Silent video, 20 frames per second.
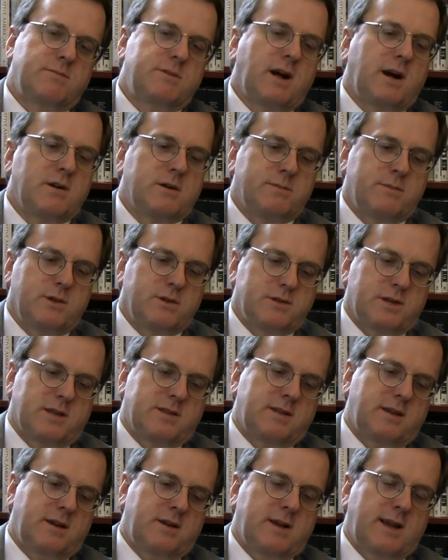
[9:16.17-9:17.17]
dollar bills
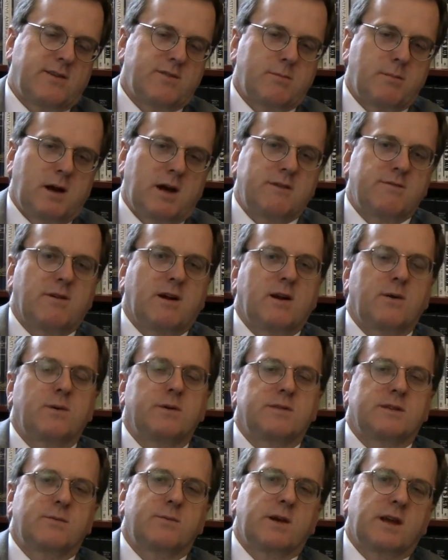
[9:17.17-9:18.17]
out there and have a bonfire
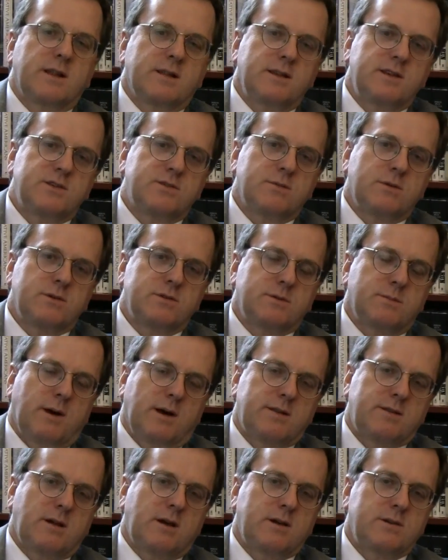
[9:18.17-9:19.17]
with it. We can at least roast some
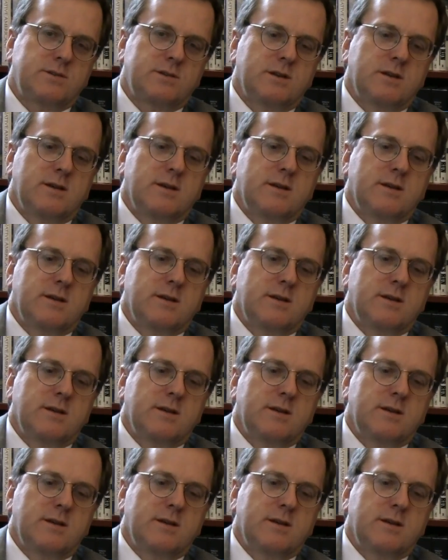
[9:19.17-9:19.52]
hot dogs.